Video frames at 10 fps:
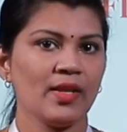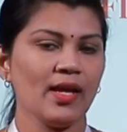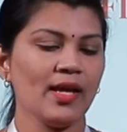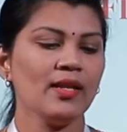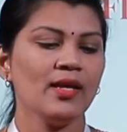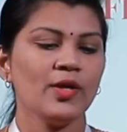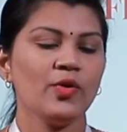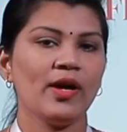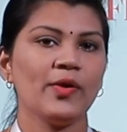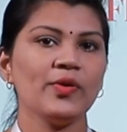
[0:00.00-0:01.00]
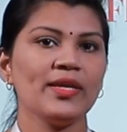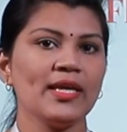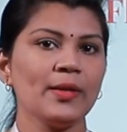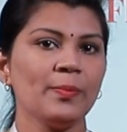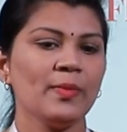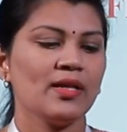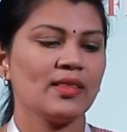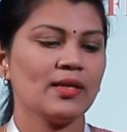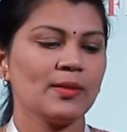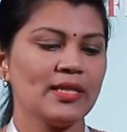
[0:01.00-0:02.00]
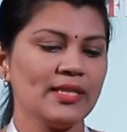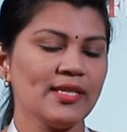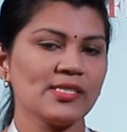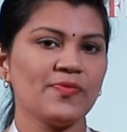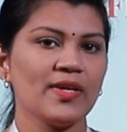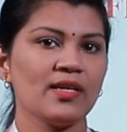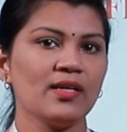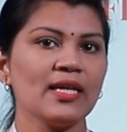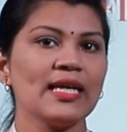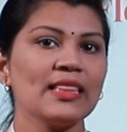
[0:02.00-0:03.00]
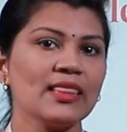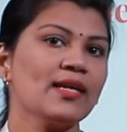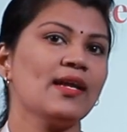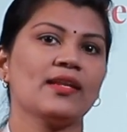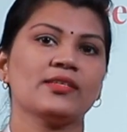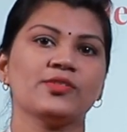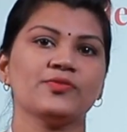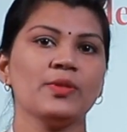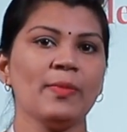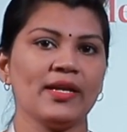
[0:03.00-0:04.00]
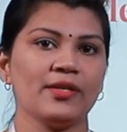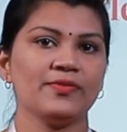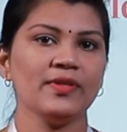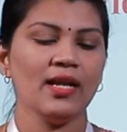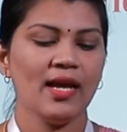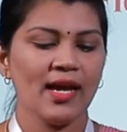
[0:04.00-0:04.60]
And you have to keep the index finger in the direction of the magnetic field